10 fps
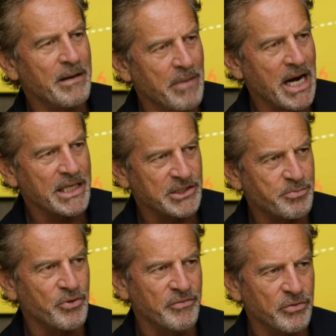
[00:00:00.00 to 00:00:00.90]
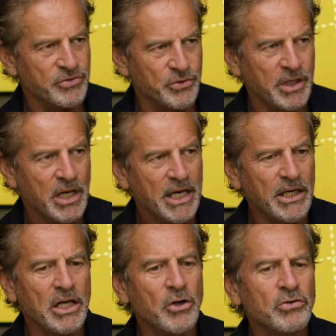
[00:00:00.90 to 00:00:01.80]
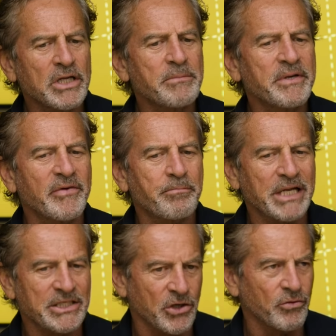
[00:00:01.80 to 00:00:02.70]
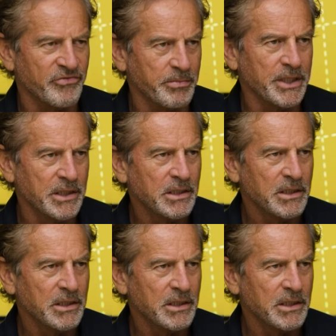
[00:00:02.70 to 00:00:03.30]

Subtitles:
of view and market's point of view, it's good. It looked like a bit of a placeholder for me.